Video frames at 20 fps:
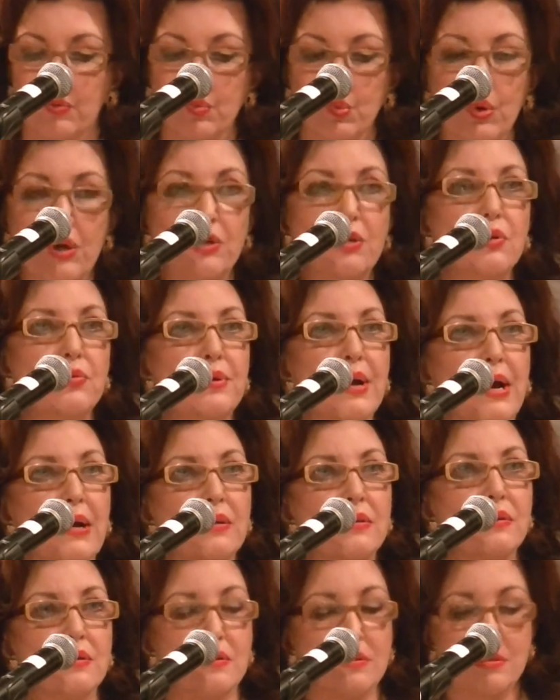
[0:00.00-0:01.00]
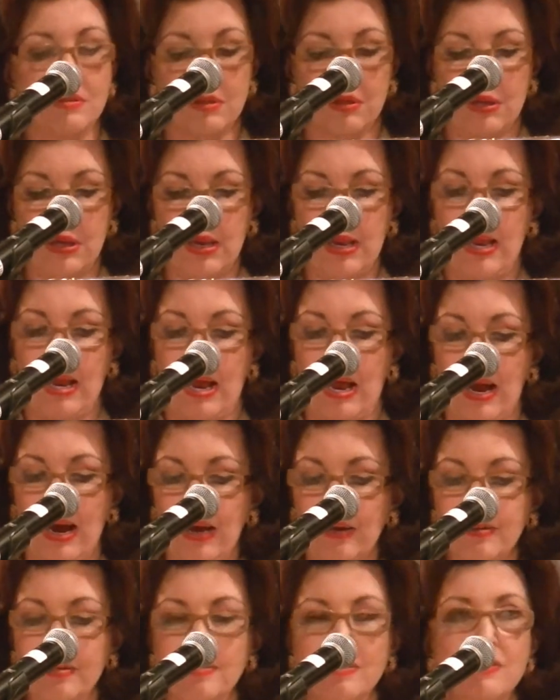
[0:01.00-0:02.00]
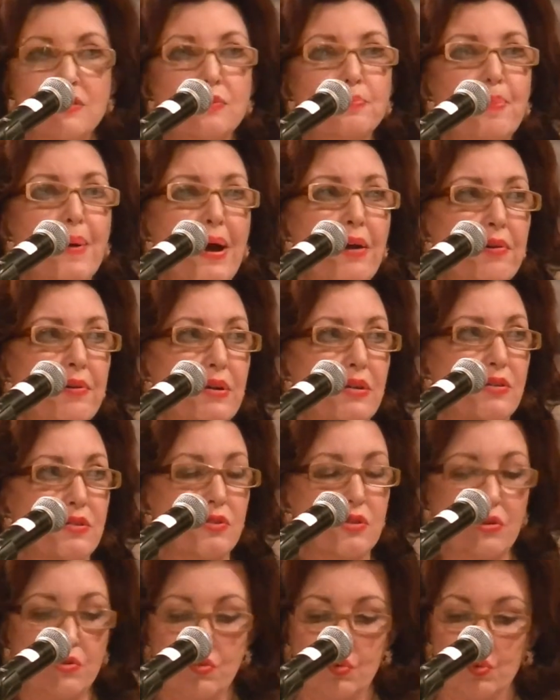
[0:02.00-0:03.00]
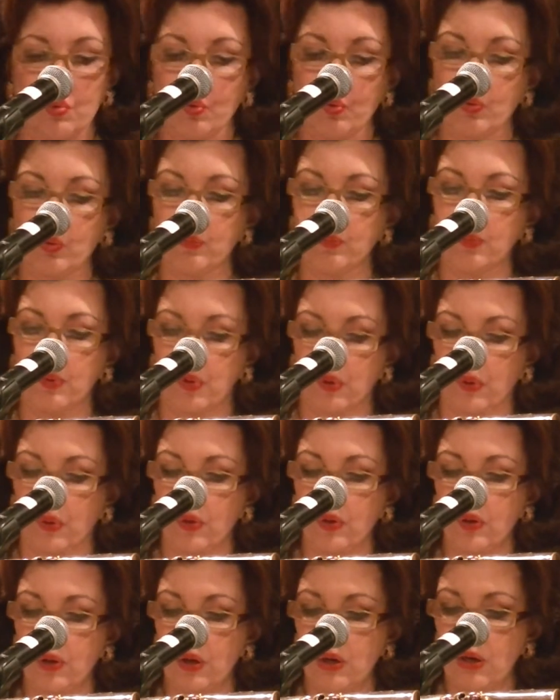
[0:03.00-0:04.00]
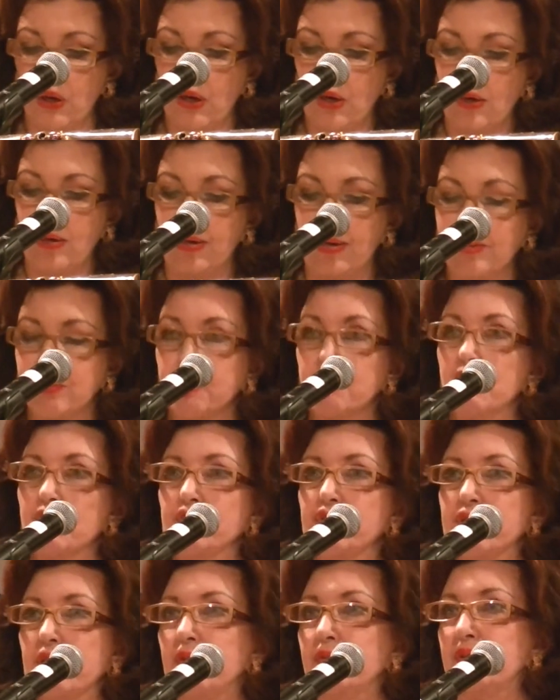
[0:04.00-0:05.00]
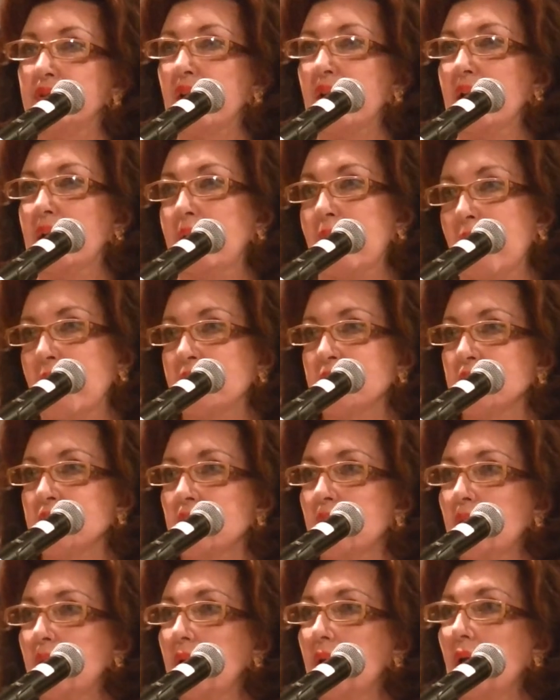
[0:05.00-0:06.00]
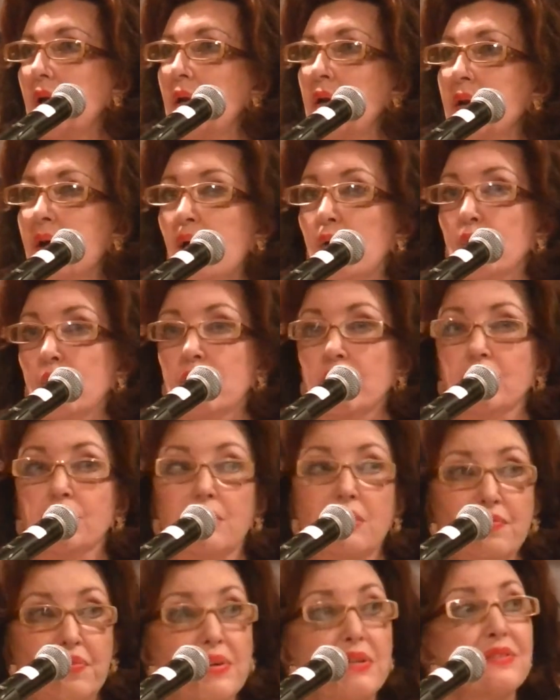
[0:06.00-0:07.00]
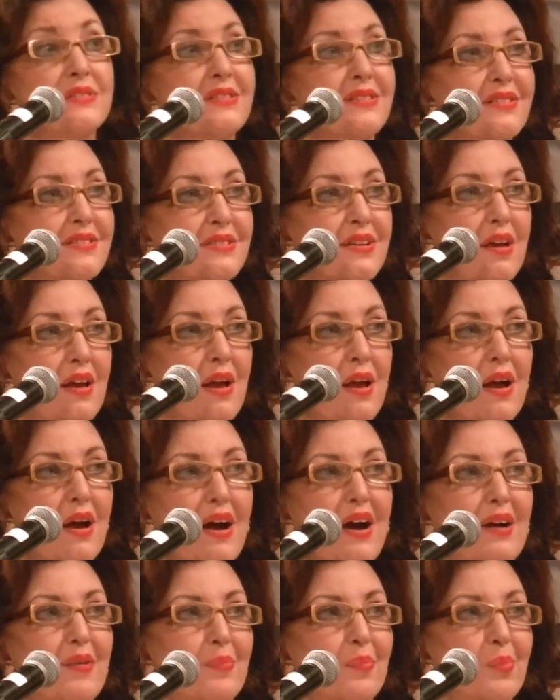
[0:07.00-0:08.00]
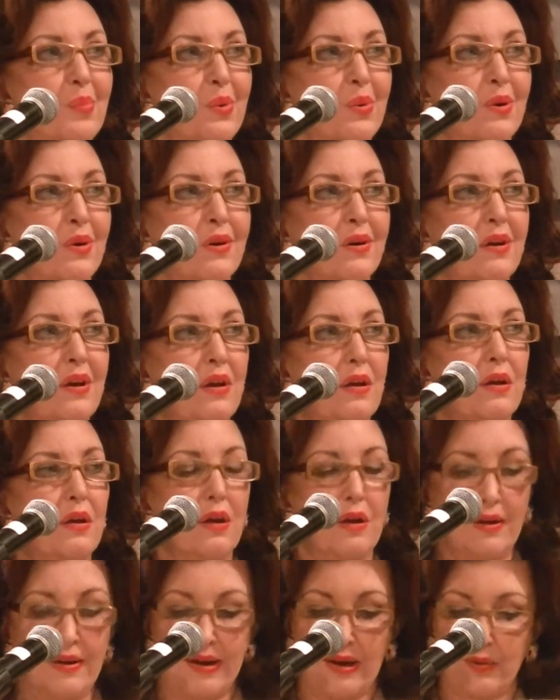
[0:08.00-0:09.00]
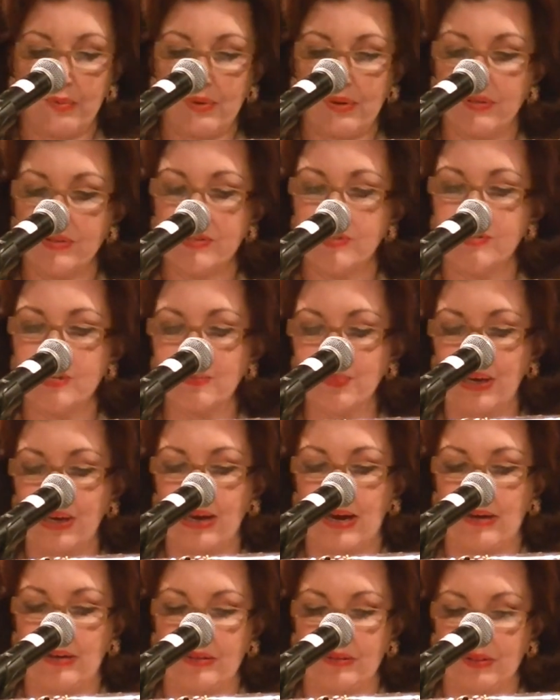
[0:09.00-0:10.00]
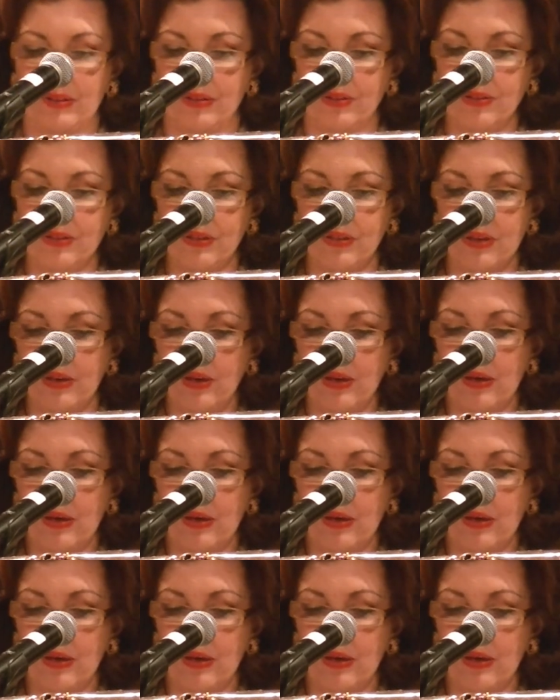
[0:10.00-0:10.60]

that will unite us and inspire us to do more. Let's concentrate less in our differences and more in our similarities.